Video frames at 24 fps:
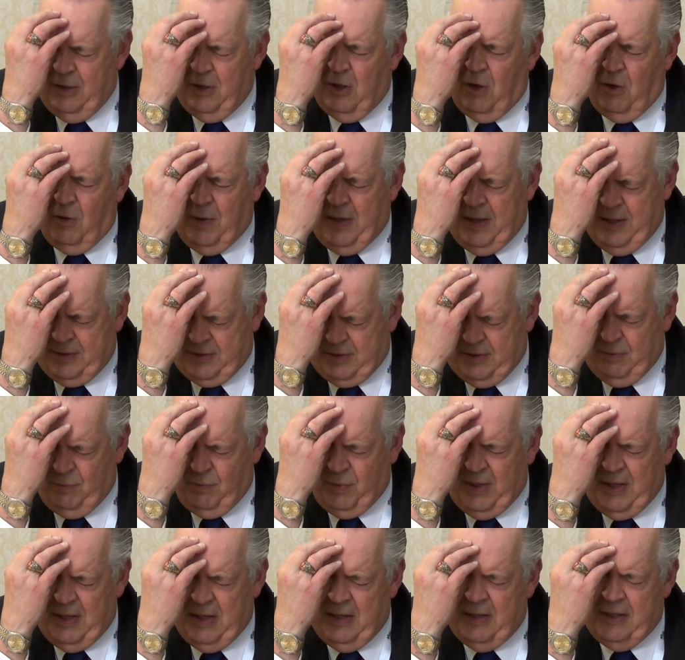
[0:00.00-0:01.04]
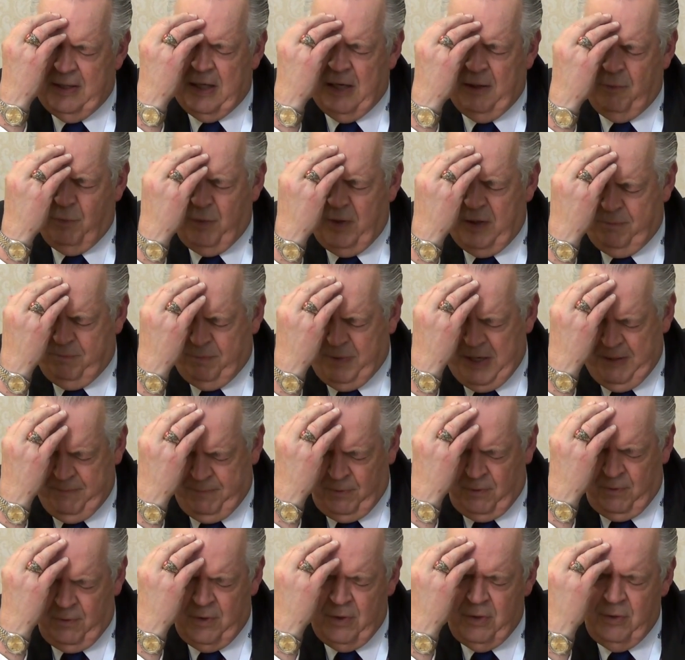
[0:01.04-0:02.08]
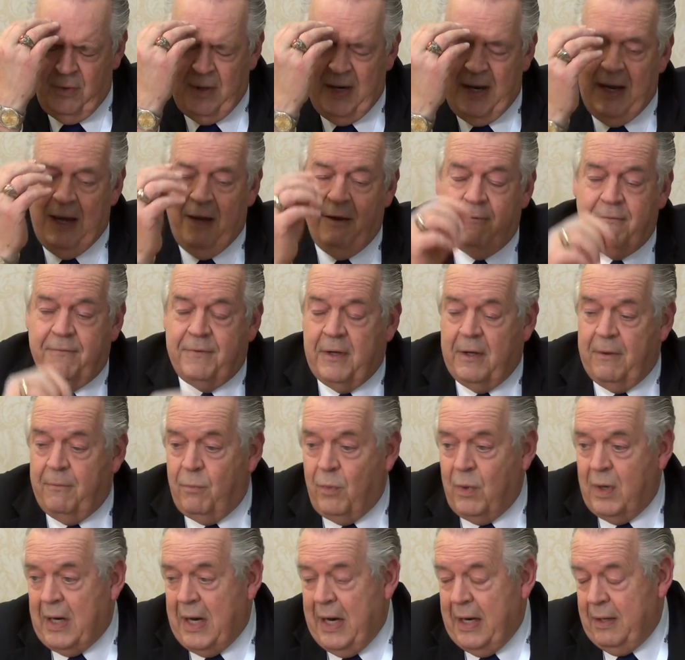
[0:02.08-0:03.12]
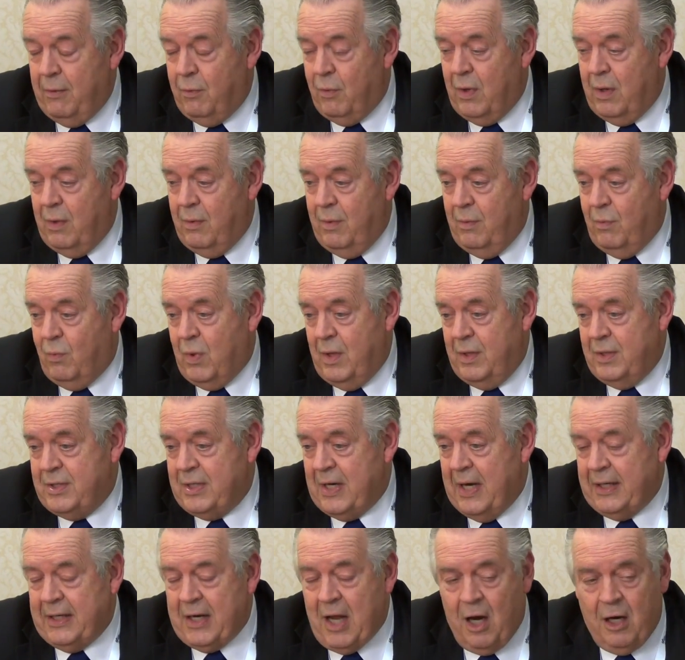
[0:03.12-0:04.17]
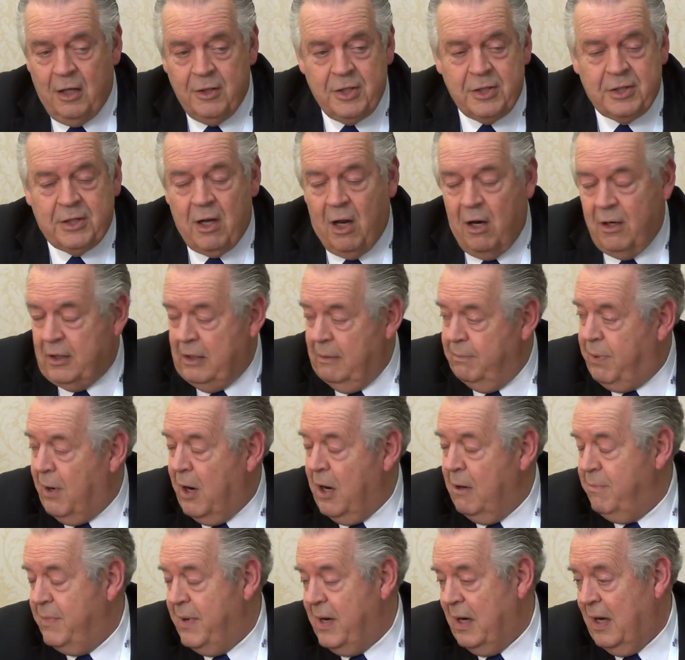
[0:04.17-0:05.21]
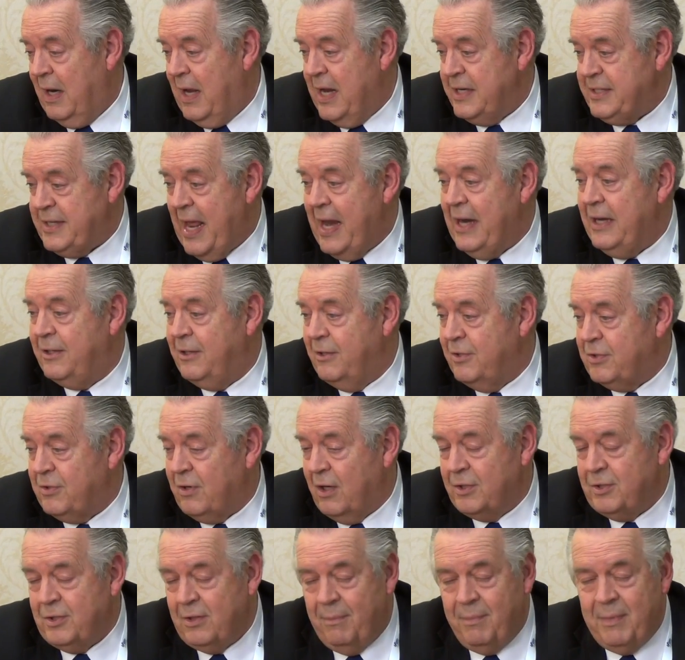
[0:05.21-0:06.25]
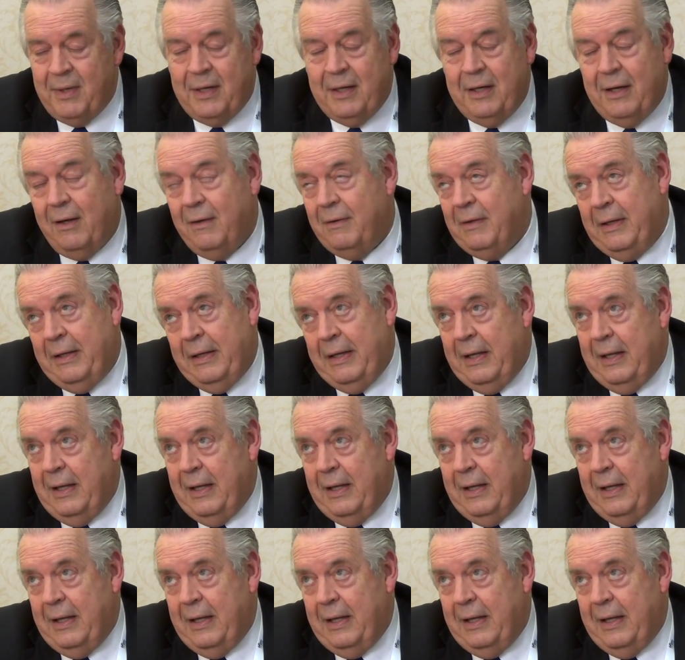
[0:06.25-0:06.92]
you know, it, we end up with people who have um, what, I, what, what psychologists call a compartmentalized attitude structure. I mean, yeah, mm-hmm.